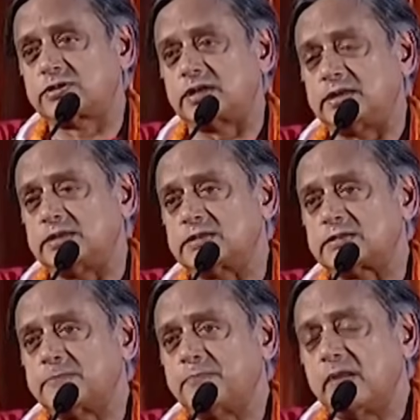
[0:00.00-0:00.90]
your
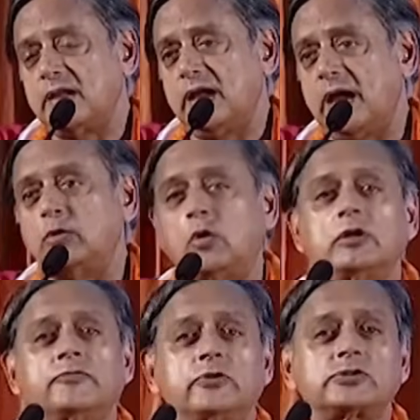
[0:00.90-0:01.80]
studies. And all
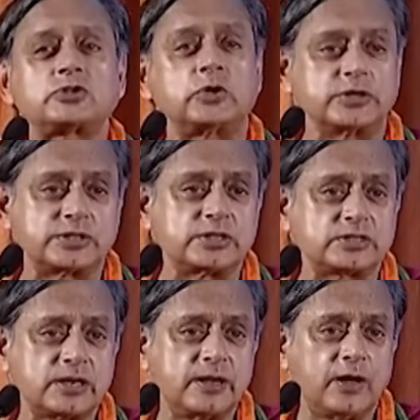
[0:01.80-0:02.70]
of those
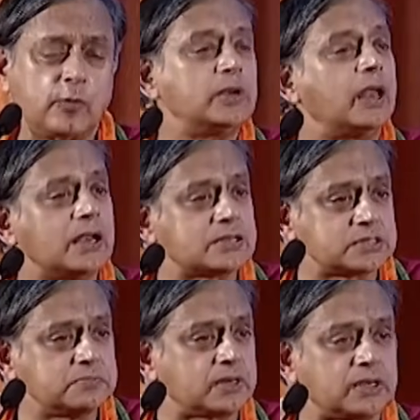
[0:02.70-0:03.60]
choices will
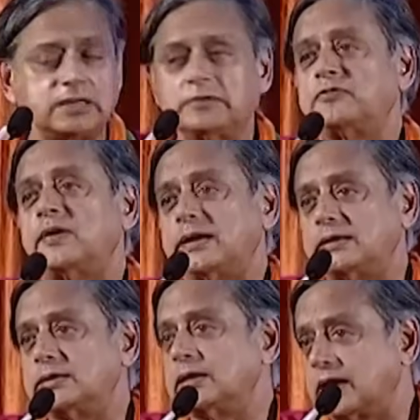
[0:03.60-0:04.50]
ultimately
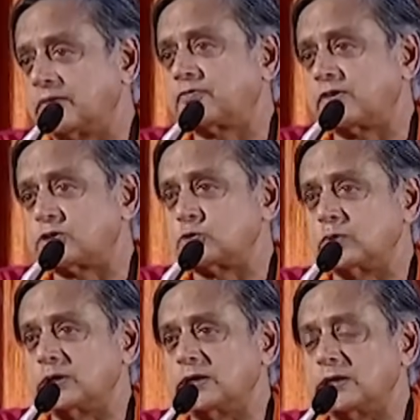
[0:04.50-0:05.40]
define the life that you
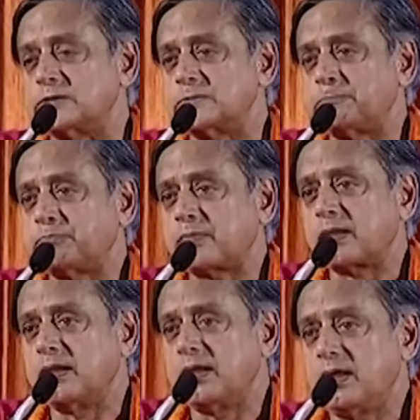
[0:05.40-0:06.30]
will lead.
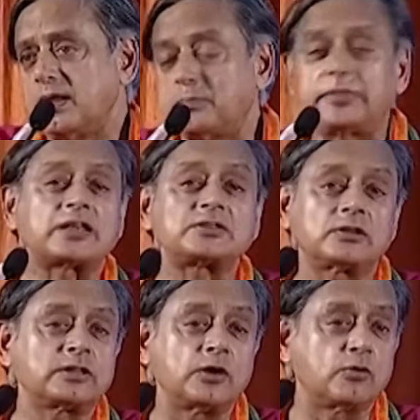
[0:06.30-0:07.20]
But that's
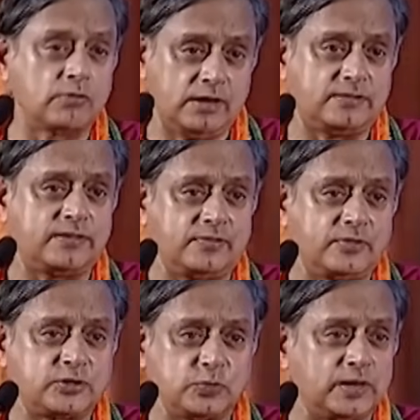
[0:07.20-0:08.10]
not the only
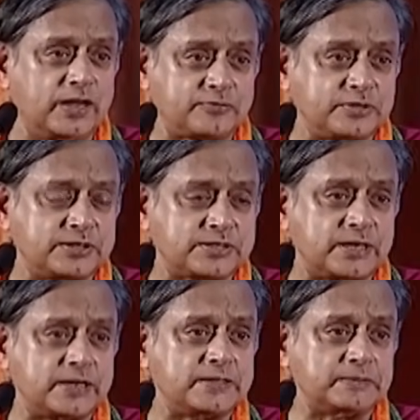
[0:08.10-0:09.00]
thing that you will have to
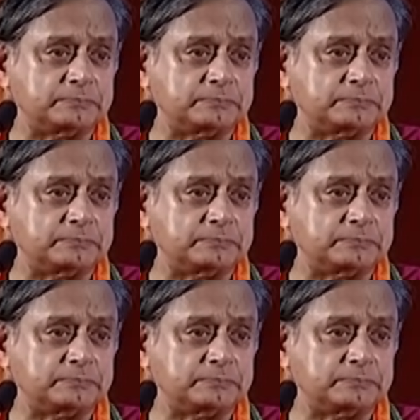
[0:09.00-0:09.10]
decide.